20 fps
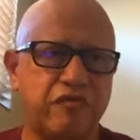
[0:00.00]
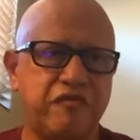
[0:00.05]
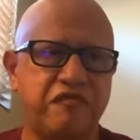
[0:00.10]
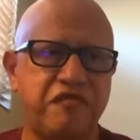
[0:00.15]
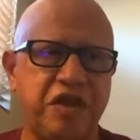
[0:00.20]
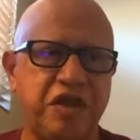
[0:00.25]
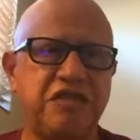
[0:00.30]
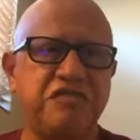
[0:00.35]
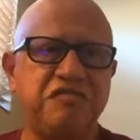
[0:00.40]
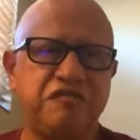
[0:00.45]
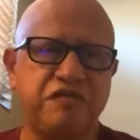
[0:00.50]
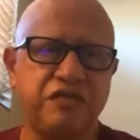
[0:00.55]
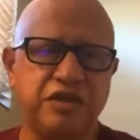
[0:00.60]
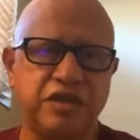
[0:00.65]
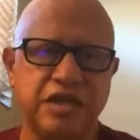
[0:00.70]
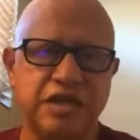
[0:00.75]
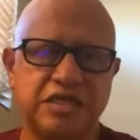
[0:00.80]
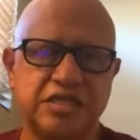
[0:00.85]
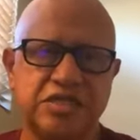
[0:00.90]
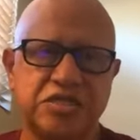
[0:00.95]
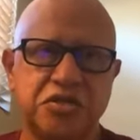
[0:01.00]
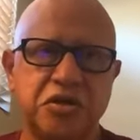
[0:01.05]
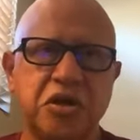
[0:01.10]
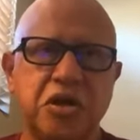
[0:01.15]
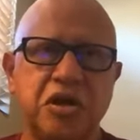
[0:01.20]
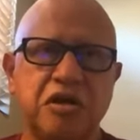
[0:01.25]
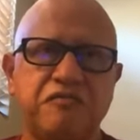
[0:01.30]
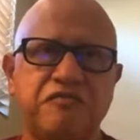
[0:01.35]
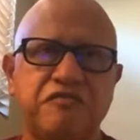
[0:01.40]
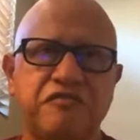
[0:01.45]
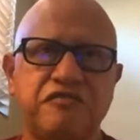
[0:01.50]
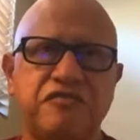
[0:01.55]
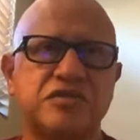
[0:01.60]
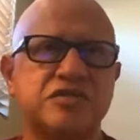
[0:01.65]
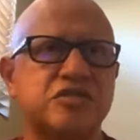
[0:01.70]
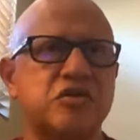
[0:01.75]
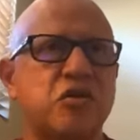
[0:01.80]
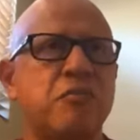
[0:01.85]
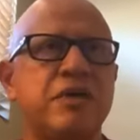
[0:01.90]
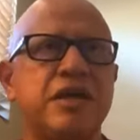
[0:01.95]
faithfully served for
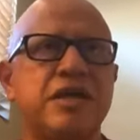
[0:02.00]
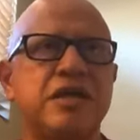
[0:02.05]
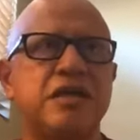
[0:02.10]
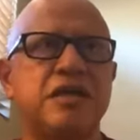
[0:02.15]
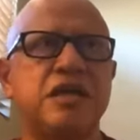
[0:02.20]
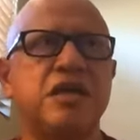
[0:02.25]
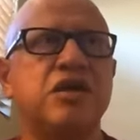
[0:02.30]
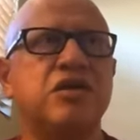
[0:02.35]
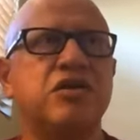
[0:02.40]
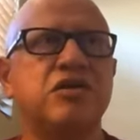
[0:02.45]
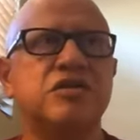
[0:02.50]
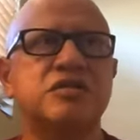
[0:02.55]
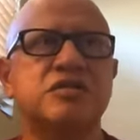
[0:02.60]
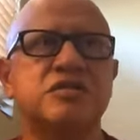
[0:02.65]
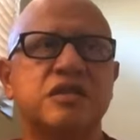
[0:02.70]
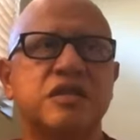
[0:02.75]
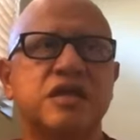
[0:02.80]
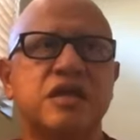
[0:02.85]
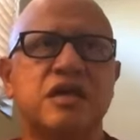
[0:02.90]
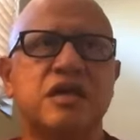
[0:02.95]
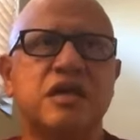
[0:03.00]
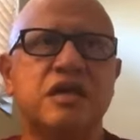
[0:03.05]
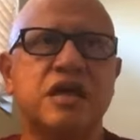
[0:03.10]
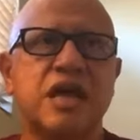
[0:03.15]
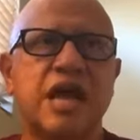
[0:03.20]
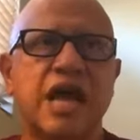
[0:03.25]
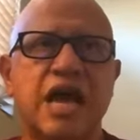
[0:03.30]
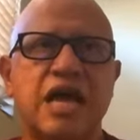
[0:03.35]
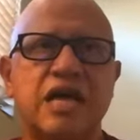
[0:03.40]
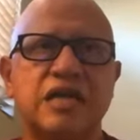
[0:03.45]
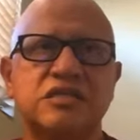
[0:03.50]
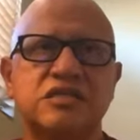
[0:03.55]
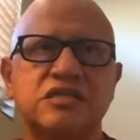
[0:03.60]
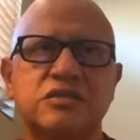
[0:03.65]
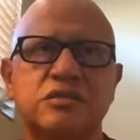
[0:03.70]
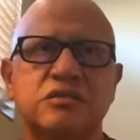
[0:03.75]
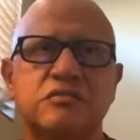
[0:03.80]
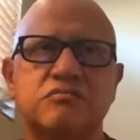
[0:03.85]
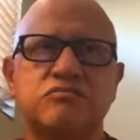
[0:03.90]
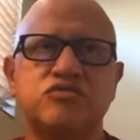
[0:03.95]
so many years
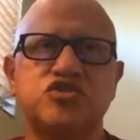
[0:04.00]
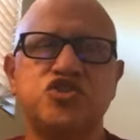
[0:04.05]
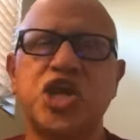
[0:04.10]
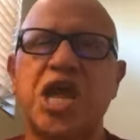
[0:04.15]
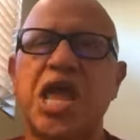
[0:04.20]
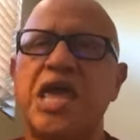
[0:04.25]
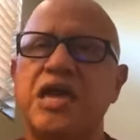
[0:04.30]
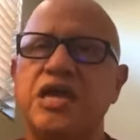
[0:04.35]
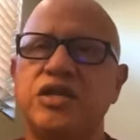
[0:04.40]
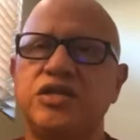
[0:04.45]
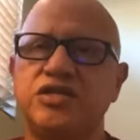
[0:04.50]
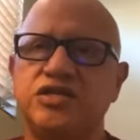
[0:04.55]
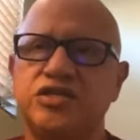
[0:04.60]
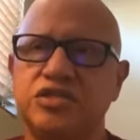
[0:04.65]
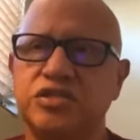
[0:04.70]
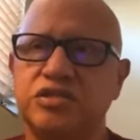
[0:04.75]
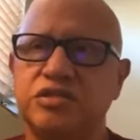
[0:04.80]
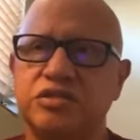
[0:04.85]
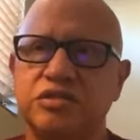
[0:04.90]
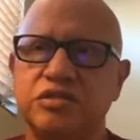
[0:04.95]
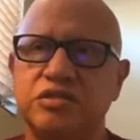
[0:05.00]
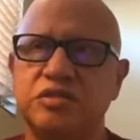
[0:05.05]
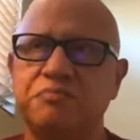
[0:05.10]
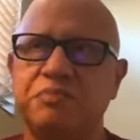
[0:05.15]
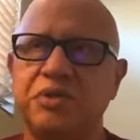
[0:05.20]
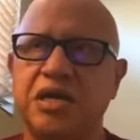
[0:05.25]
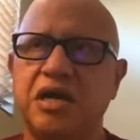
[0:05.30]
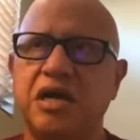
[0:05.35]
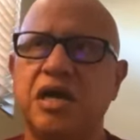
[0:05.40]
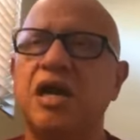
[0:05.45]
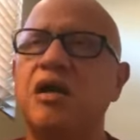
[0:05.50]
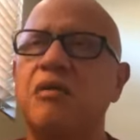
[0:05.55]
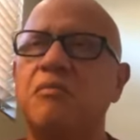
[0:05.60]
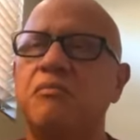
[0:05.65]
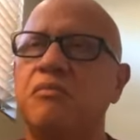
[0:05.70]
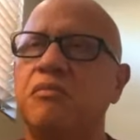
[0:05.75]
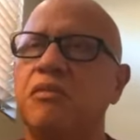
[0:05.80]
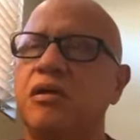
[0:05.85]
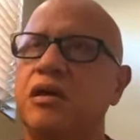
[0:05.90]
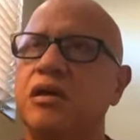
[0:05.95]
has changed
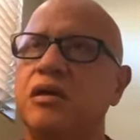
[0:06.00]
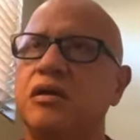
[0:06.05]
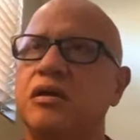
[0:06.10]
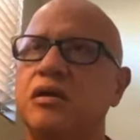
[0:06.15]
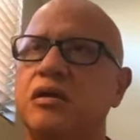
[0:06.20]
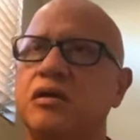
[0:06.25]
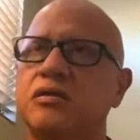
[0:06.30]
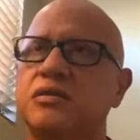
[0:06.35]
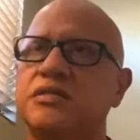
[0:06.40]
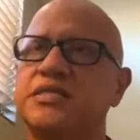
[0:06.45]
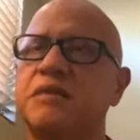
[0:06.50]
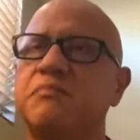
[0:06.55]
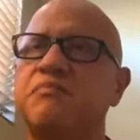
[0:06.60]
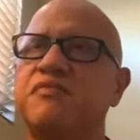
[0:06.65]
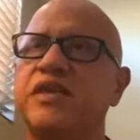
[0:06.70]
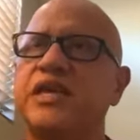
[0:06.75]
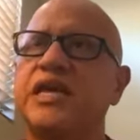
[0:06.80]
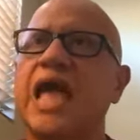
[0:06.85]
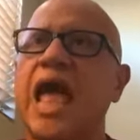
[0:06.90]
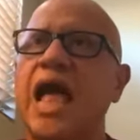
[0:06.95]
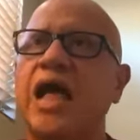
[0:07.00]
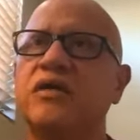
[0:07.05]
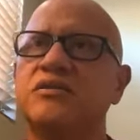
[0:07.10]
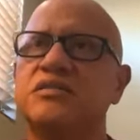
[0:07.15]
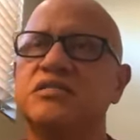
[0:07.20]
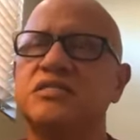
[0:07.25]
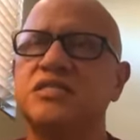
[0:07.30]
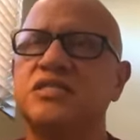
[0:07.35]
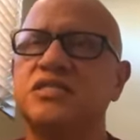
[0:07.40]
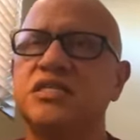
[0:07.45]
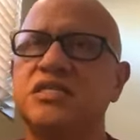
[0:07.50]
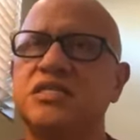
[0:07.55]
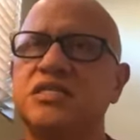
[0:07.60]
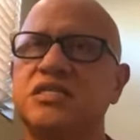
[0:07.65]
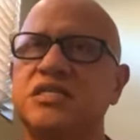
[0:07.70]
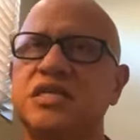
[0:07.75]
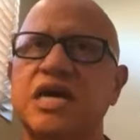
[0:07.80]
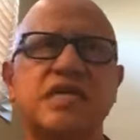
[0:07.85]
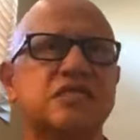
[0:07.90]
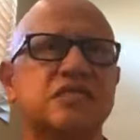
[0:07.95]
become something else and she
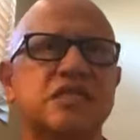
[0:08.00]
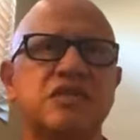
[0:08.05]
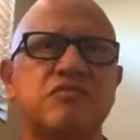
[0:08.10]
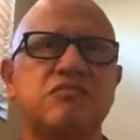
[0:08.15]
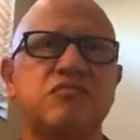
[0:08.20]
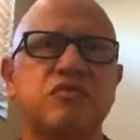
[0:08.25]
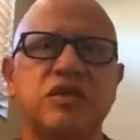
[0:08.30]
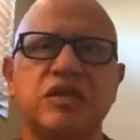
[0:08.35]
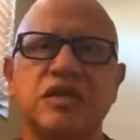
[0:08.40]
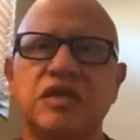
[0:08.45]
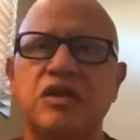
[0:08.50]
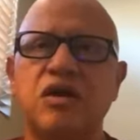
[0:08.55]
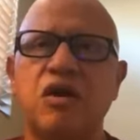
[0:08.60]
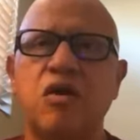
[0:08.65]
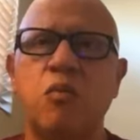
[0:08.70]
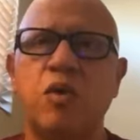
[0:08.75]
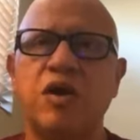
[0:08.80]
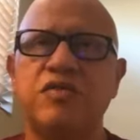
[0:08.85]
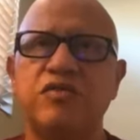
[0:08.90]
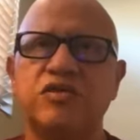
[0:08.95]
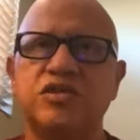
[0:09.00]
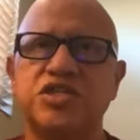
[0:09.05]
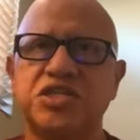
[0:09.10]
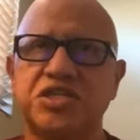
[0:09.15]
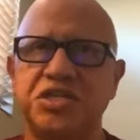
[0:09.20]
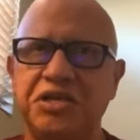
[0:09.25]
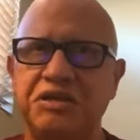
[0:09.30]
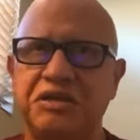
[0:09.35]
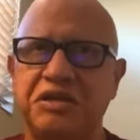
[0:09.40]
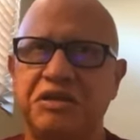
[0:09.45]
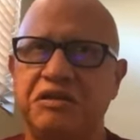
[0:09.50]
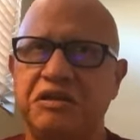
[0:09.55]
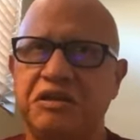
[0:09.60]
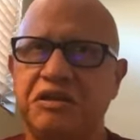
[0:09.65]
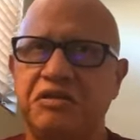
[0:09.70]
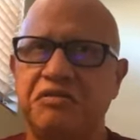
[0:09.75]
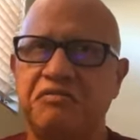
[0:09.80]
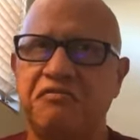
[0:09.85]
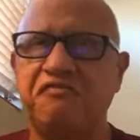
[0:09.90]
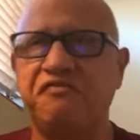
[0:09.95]
doesn't really know whether she
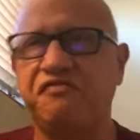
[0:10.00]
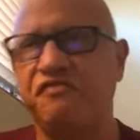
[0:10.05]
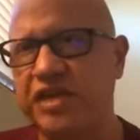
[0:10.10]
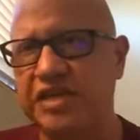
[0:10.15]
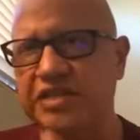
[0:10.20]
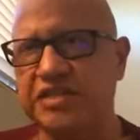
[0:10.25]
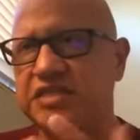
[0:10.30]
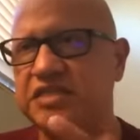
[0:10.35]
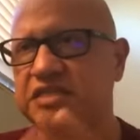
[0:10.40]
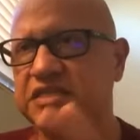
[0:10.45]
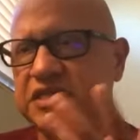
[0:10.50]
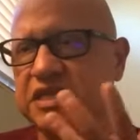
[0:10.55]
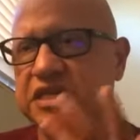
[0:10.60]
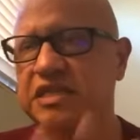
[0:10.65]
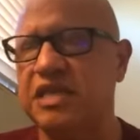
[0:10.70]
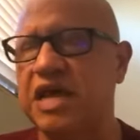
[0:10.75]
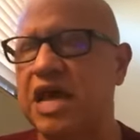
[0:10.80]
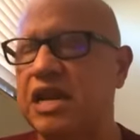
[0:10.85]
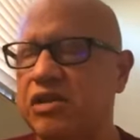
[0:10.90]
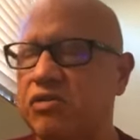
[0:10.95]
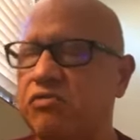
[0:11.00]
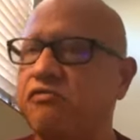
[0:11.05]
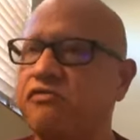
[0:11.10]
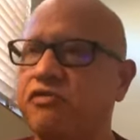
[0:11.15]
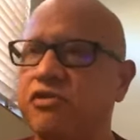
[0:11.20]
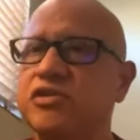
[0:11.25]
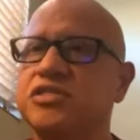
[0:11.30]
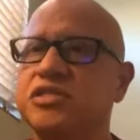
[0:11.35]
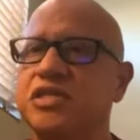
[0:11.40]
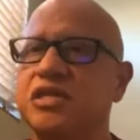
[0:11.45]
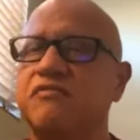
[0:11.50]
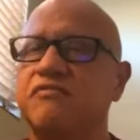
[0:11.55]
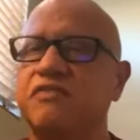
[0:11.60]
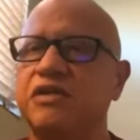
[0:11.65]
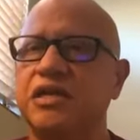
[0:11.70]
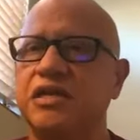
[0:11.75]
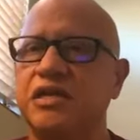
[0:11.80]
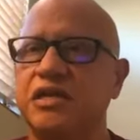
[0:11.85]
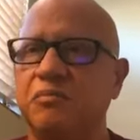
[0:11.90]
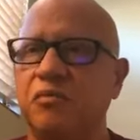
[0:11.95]
fits in that new version of it
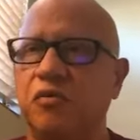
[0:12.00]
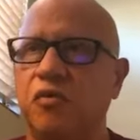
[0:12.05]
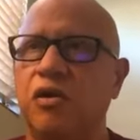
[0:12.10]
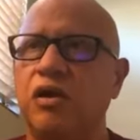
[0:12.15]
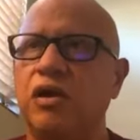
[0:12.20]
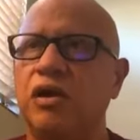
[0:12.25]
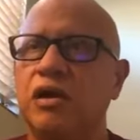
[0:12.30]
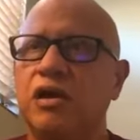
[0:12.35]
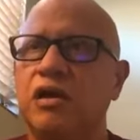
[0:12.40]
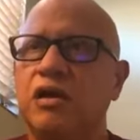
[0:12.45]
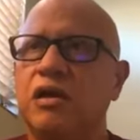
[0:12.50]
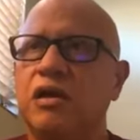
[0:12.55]
anymore